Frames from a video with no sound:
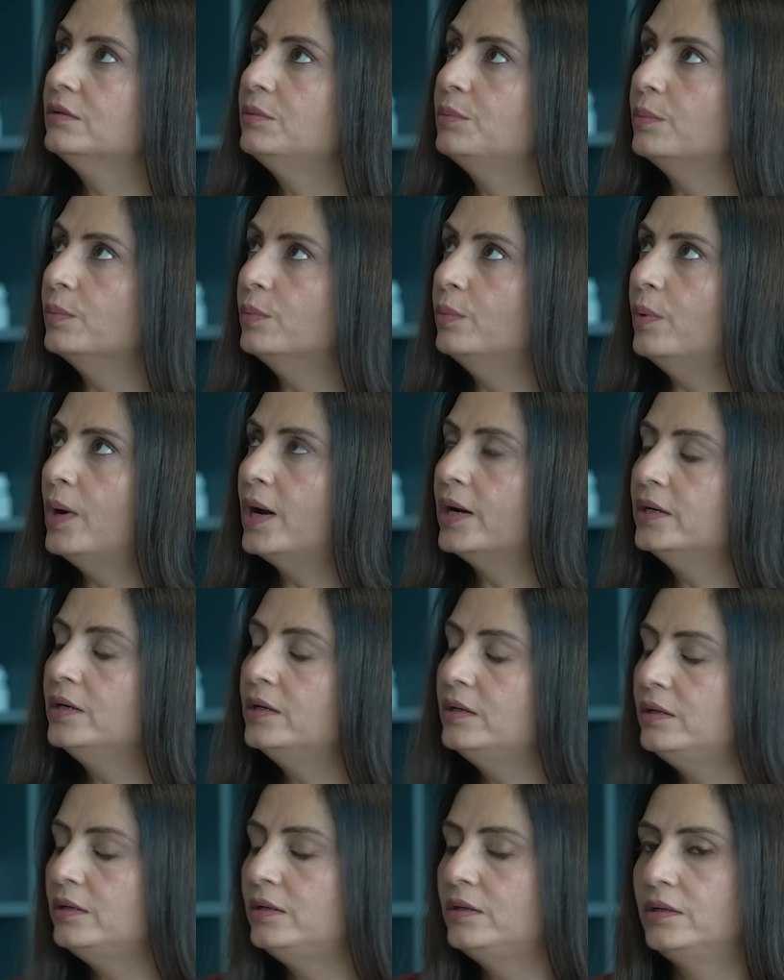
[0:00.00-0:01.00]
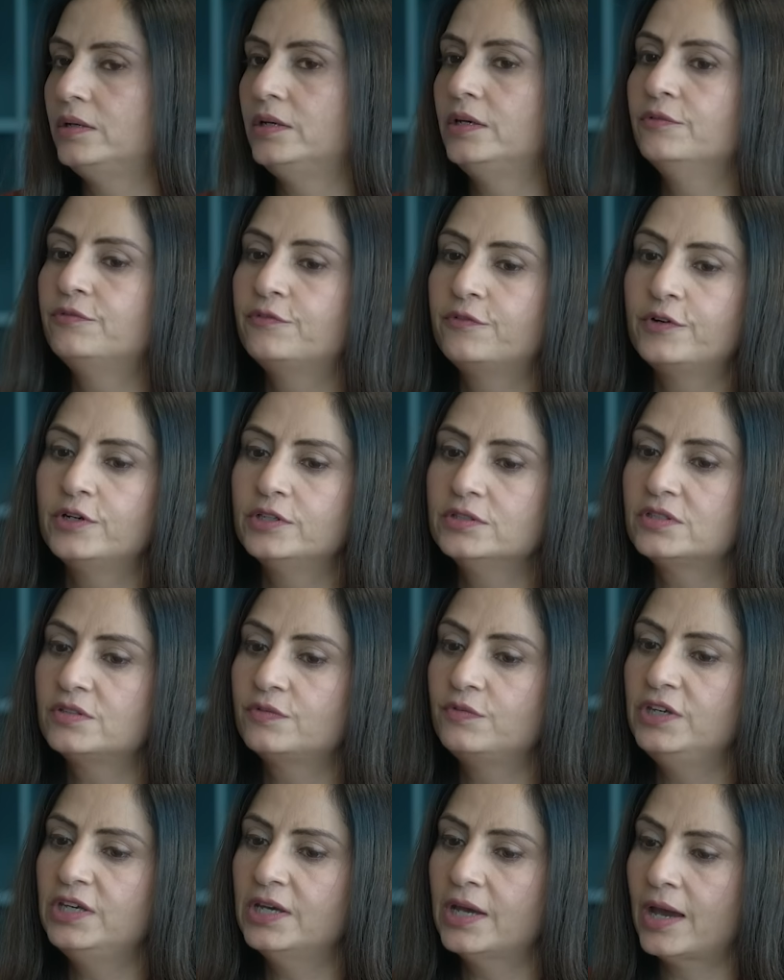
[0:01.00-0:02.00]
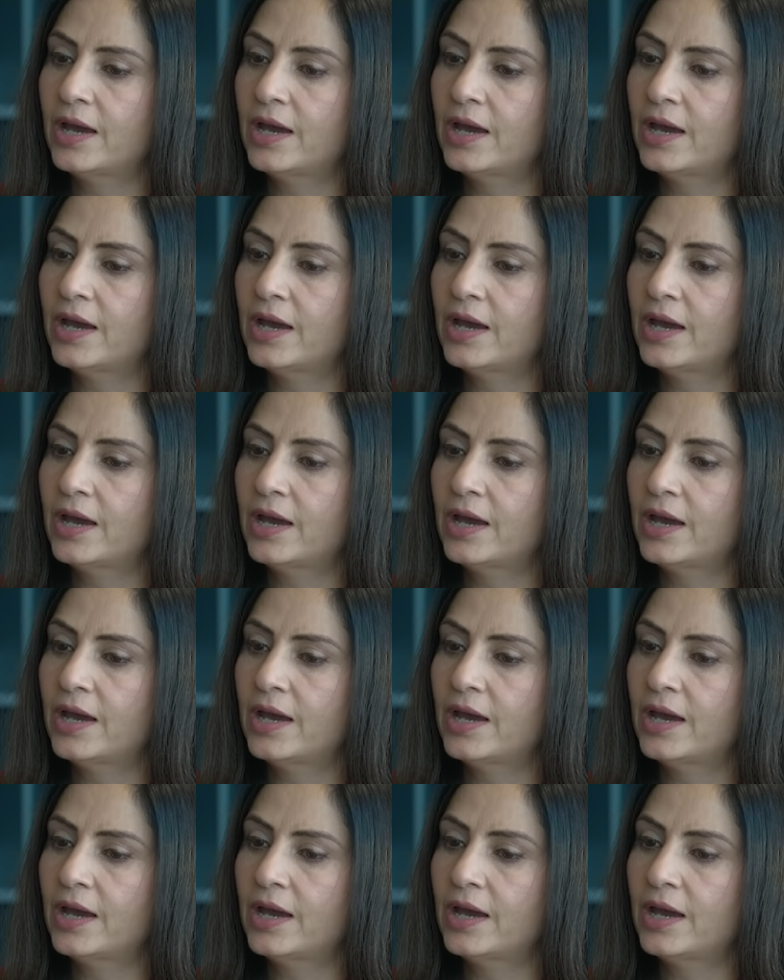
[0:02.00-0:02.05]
the one difference we